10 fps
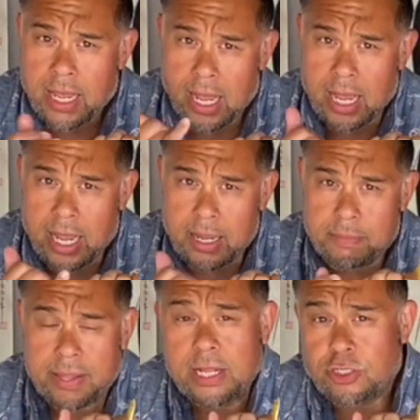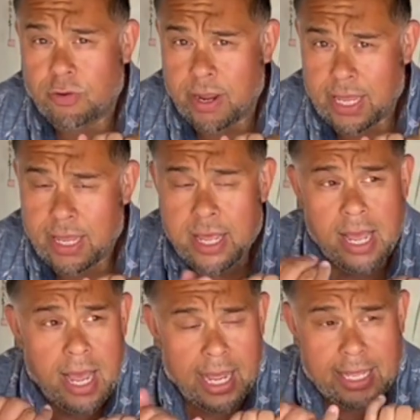and then try it.
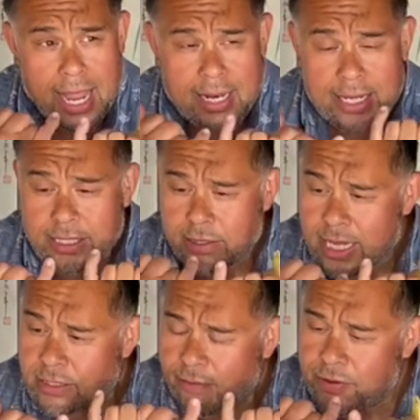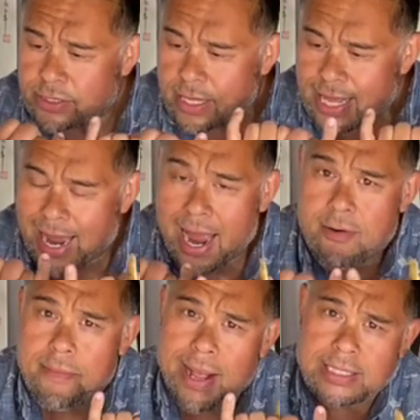Again, this offers that
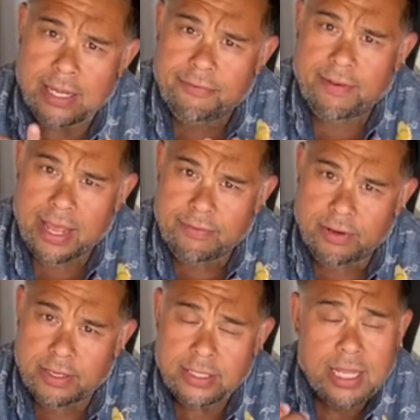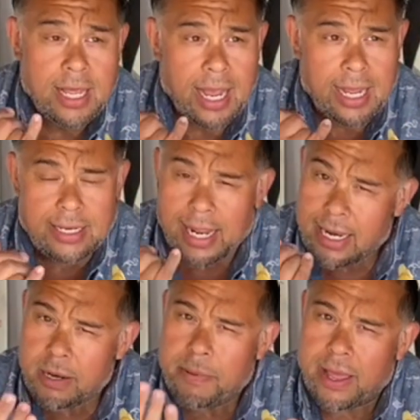aromatic flavour and a
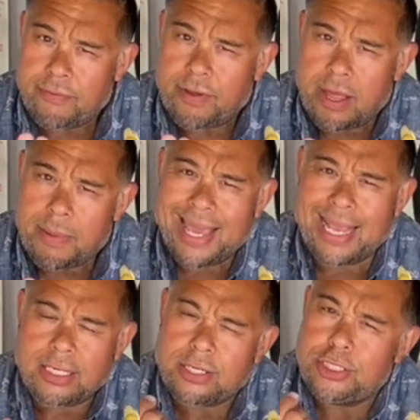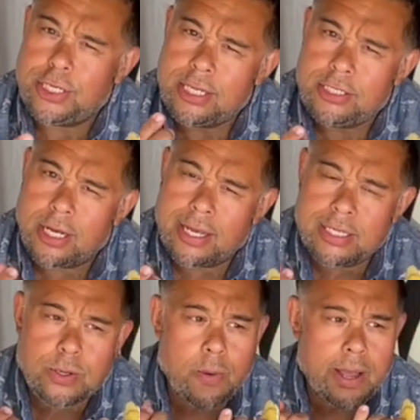little bit of heat, because ginger is
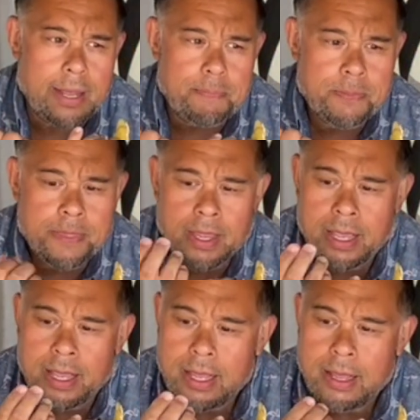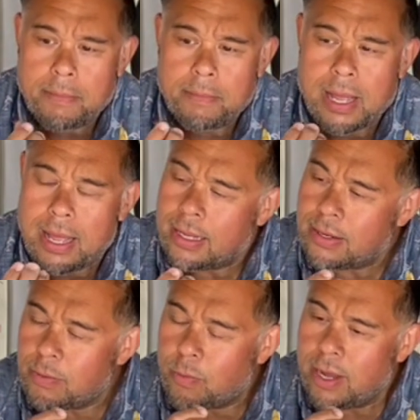quite, the
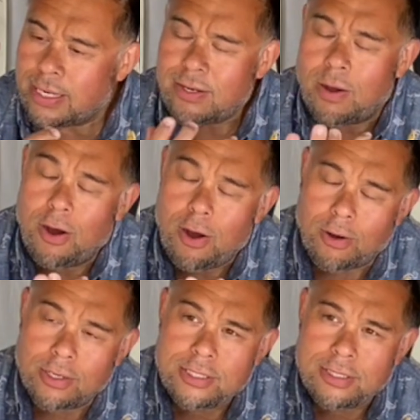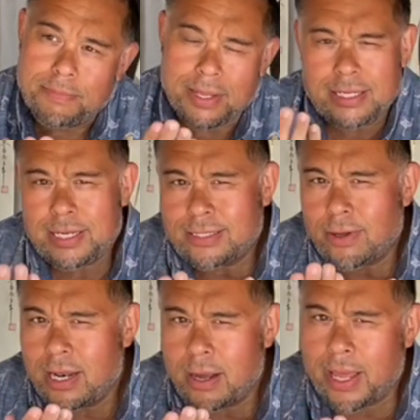word, it's not hot, but it's got a
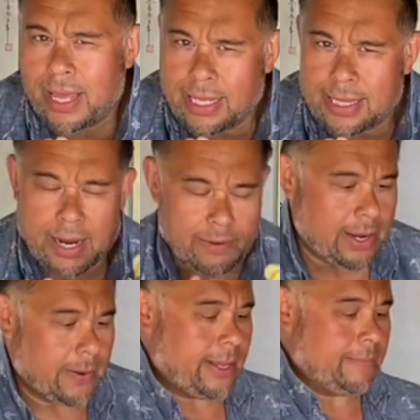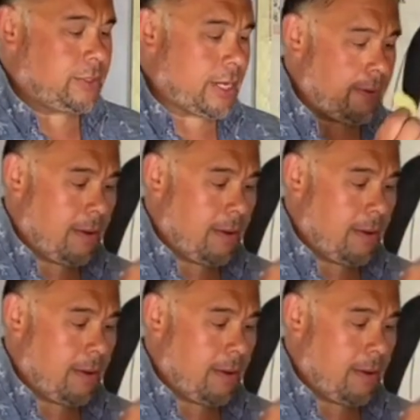little bit of heat there anyway. So I'm